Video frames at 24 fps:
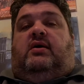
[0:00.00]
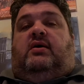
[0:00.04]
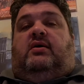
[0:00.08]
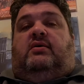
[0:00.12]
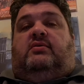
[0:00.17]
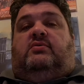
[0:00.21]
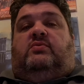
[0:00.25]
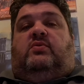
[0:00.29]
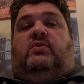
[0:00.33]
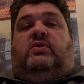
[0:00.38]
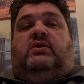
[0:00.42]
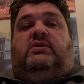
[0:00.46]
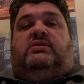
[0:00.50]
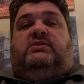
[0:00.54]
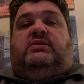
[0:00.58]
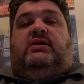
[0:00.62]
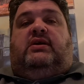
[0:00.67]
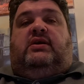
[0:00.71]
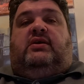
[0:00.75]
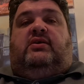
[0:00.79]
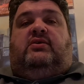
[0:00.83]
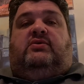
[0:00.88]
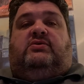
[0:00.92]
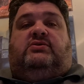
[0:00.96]

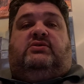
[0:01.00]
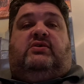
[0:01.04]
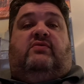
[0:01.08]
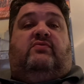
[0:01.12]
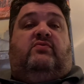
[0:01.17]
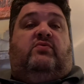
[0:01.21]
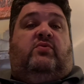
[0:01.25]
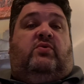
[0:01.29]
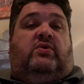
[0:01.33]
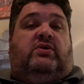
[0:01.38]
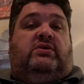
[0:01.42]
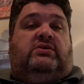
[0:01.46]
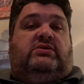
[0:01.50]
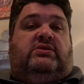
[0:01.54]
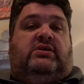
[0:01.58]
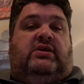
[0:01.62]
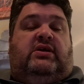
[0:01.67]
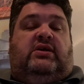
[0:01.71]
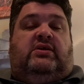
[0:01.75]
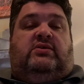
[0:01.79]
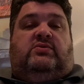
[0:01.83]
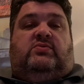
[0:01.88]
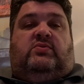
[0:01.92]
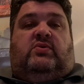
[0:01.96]
quarantined or
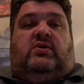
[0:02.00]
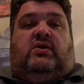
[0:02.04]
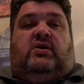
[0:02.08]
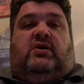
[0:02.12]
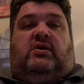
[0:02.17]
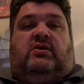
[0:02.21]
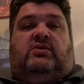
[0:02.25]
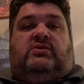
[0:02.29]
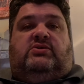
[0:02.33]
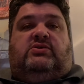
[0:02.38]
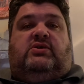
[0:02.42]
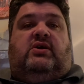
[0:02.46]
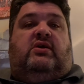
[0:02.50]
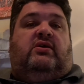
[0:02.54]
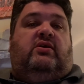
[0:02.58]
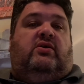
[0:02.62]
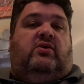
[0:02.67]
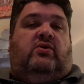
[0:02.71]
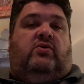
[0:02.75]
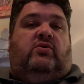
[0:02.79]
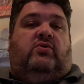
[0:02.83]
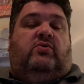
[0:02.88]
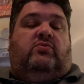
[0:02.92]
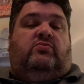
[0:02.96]
self-quarantined. We're all stuck at
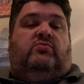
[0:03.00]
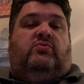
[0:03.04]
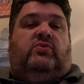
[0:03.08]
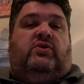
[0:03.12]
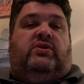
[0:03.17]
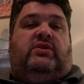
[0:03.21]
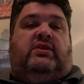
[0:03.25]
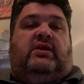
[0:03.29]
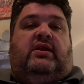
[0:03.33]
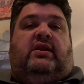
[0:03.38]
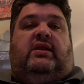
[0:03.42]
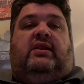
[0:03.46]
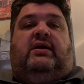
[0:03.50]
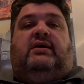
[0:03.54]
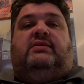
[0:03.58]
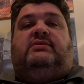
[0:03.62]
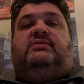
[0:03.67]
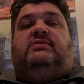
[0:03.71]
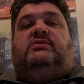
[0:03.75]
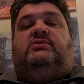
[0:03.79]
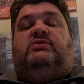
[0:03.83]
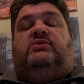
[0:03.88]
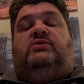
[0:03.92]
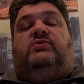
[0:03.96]
home with not a lot to
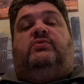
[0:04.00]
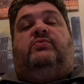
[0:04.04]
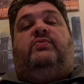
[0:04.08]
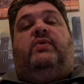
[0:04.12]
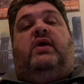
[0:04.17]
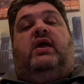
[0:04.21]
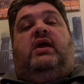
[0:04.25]
do.